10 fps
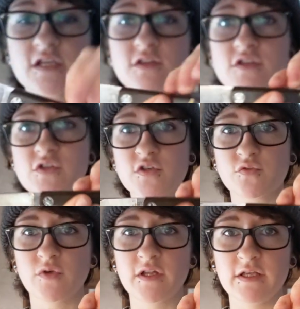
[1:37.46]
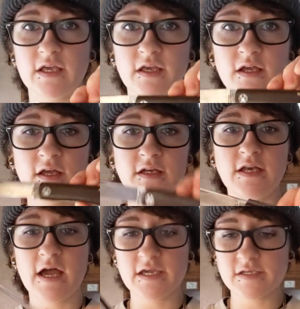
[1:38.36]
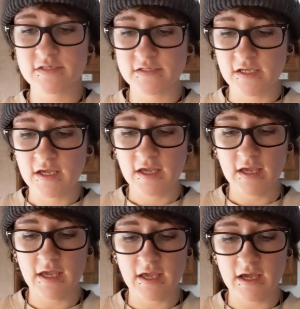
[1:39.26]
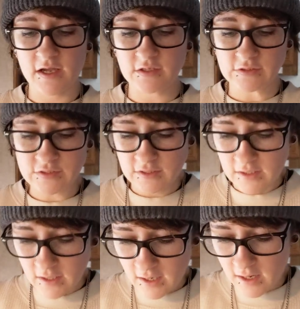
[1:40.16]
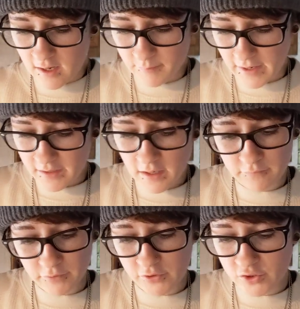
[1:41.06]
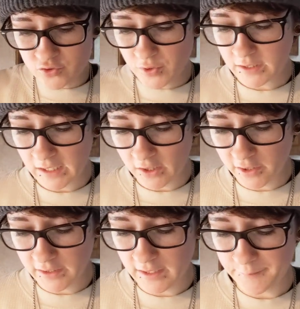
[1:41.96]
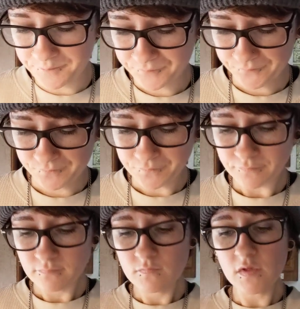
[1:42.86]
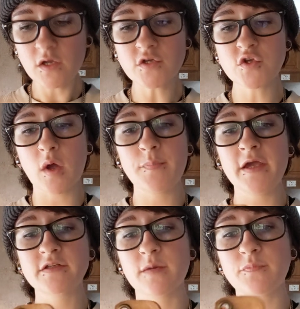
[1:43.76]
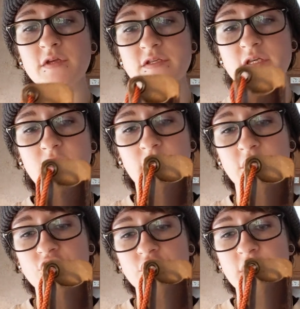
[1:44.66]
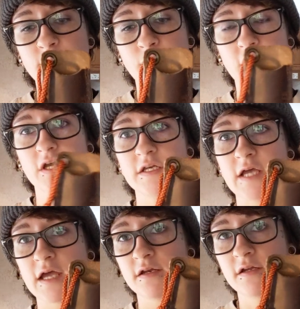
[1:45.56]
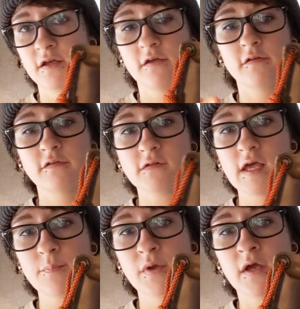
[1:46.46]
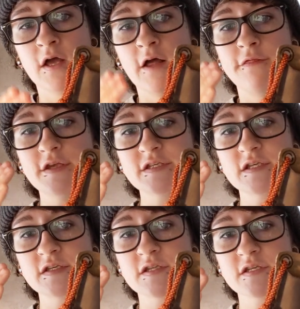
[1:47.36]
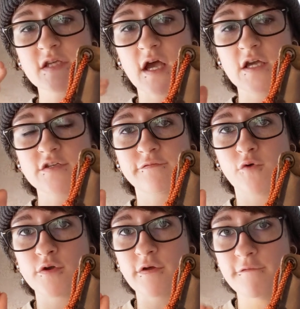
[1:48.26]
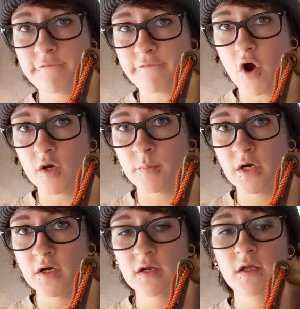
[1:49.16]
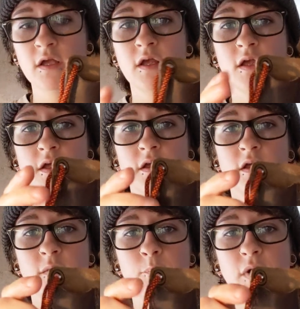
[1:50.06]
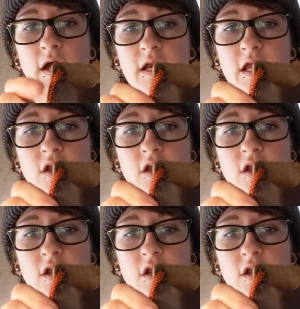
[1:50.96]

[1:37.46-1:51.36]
think this looks really nice, and um, I, I really enjoy carrying it. So I picked up this Hitch and Timber Cadet slip. This is the size for the farmer, but